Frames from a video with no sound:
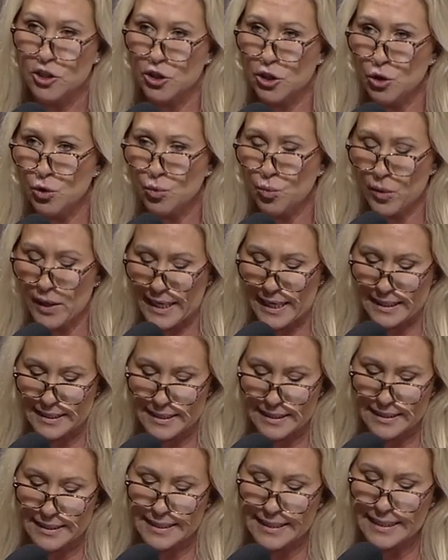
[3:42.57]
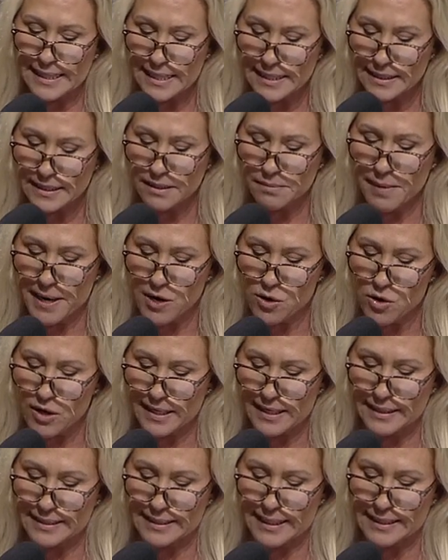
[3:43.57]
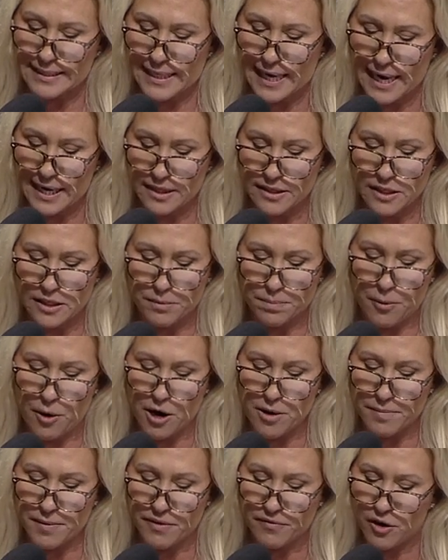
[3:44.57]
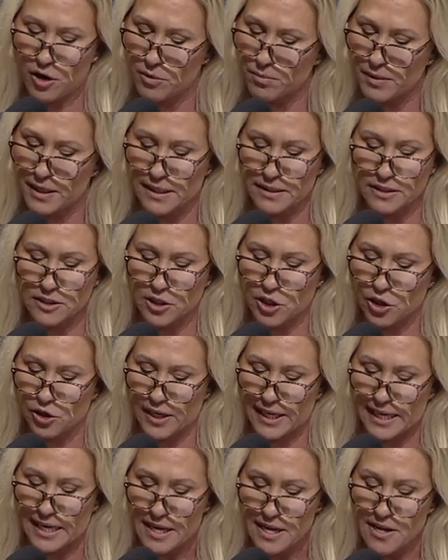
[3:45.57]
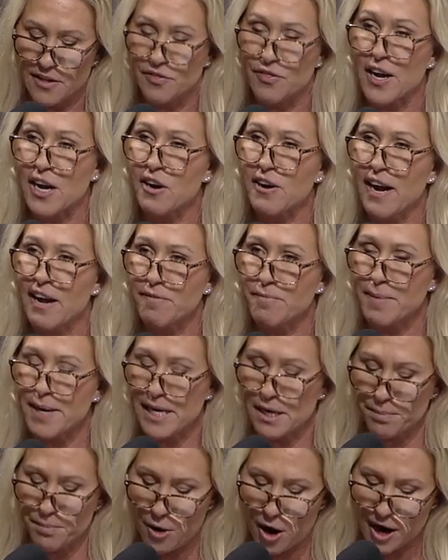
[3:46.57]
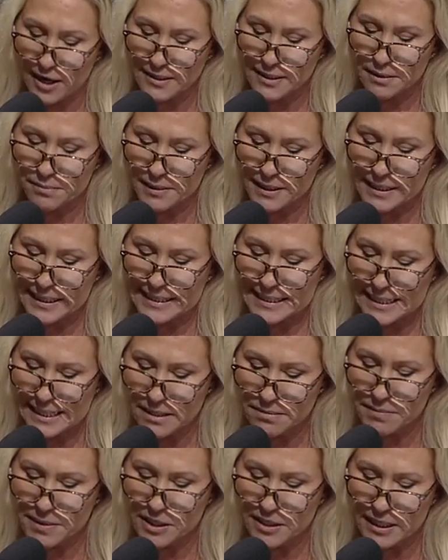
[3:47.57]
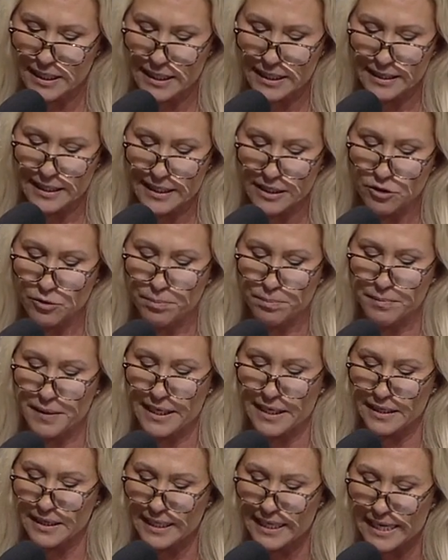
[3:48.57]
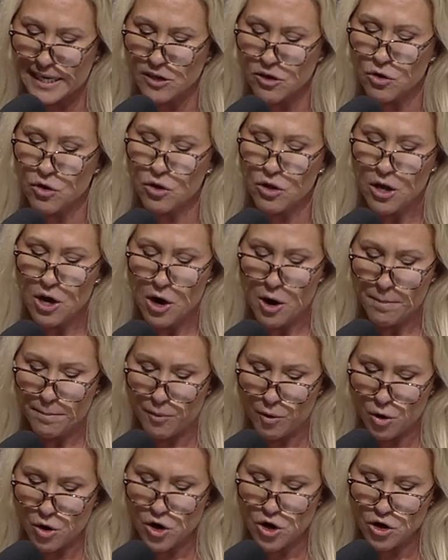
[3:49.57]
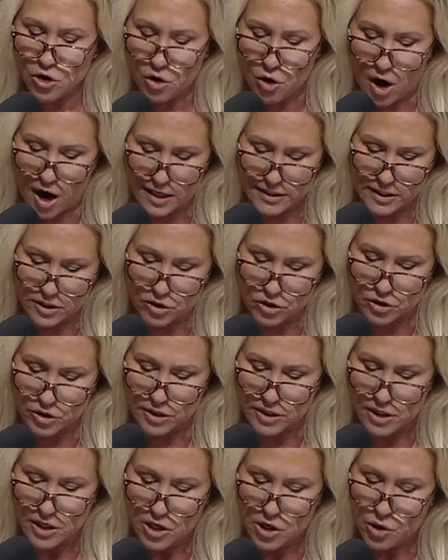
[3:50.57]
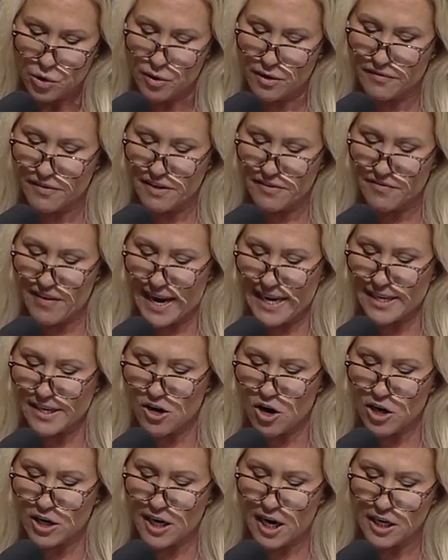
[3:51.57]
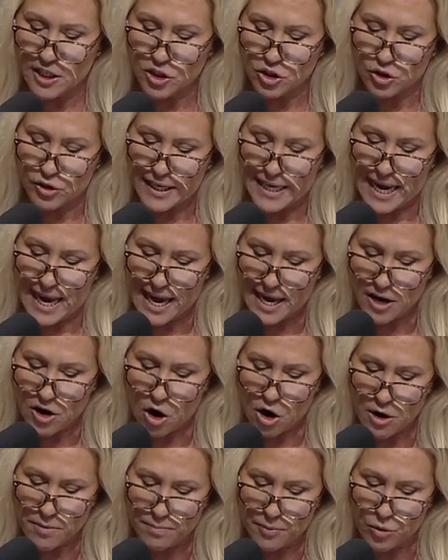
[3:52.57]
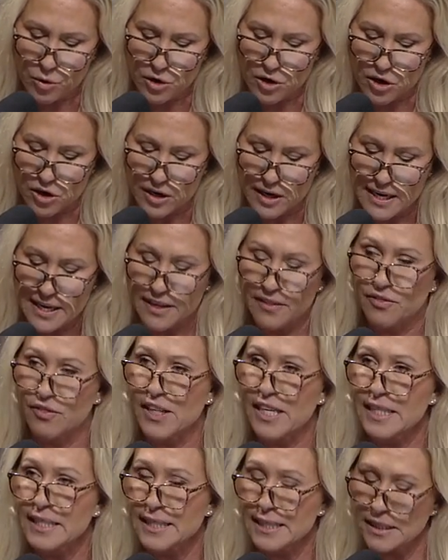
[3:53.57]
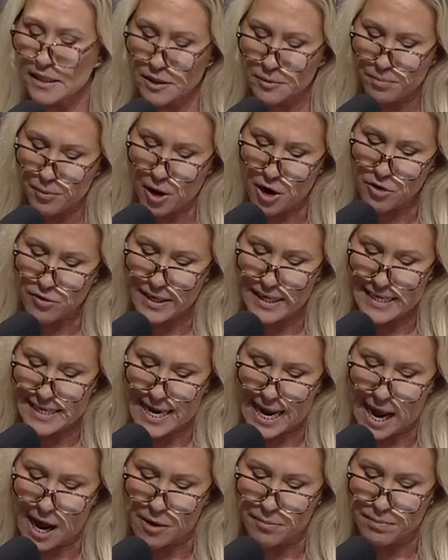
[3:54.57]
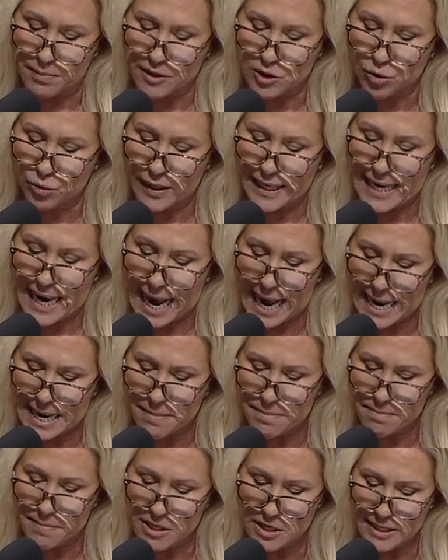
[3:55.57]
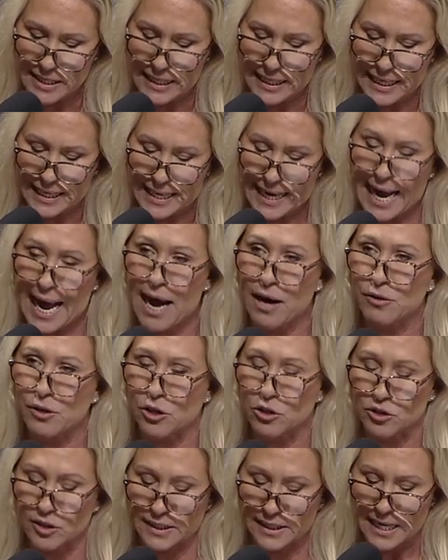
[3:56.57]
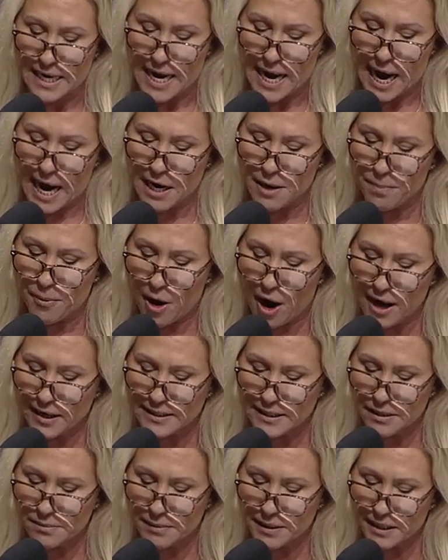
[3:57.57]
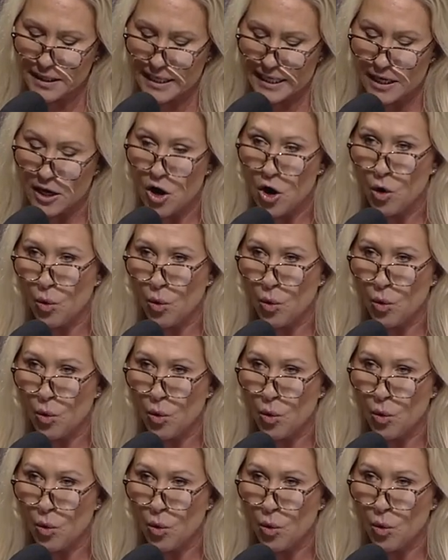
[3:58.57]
To wit, since Mayorkas has headed the Department of Homeland Security, there have been approximately 10 million illegal border crossers who have invaded our country at our border. This is broken down between 8 million encounters and approximately